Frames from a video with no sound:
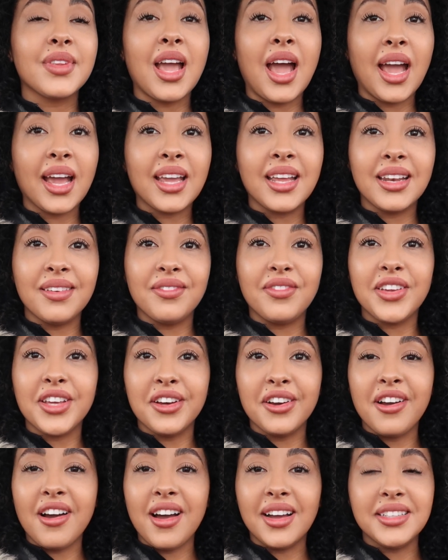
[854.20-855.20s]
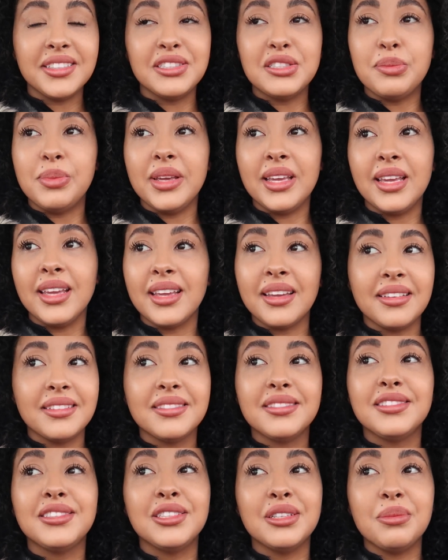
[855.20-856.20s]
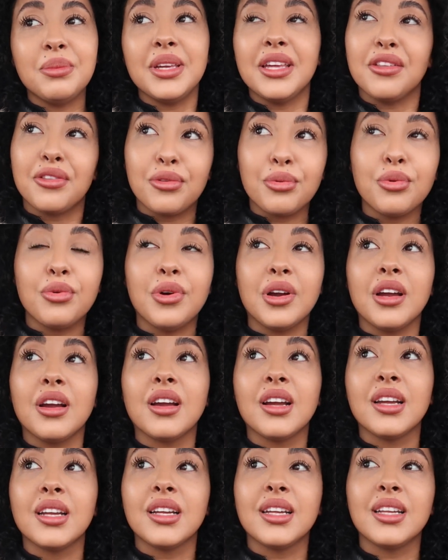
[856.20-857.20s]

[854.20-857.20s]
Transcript: I can feel God speaking to me through her.